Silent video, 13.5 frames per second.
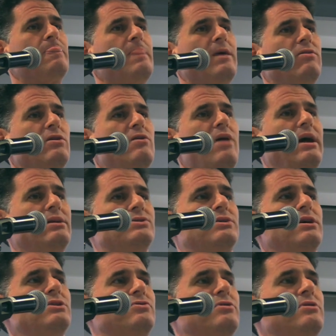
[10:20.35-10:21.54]
in the United
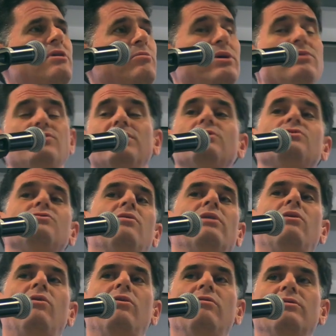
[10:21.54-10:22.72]
States for a number of years, and it's growing
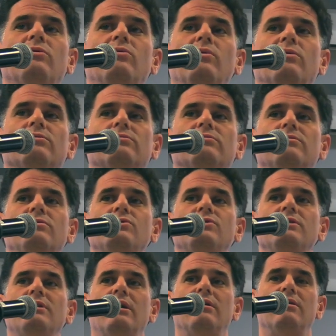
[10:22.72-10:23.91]
all over the world. And you see
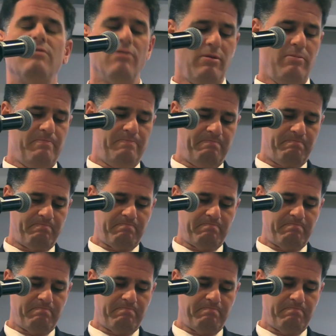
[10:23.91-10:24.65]
that in Europe,